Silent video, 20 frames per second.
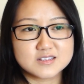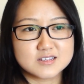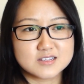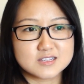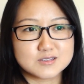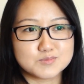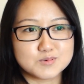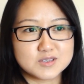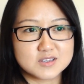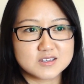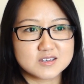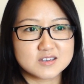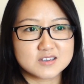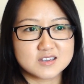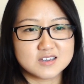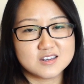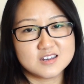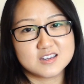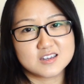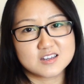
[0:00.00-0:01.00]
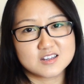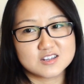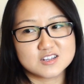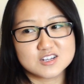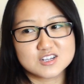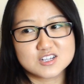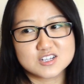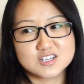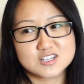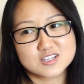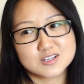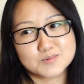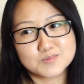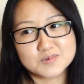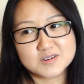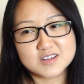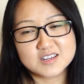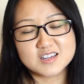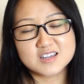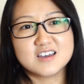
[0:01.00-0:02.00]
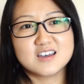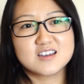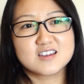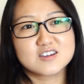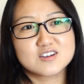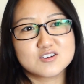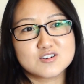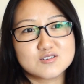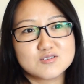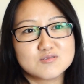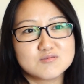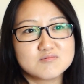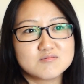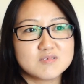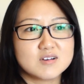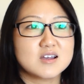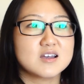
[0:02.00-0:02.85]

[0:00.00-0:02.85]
to speak in English to somebody and go,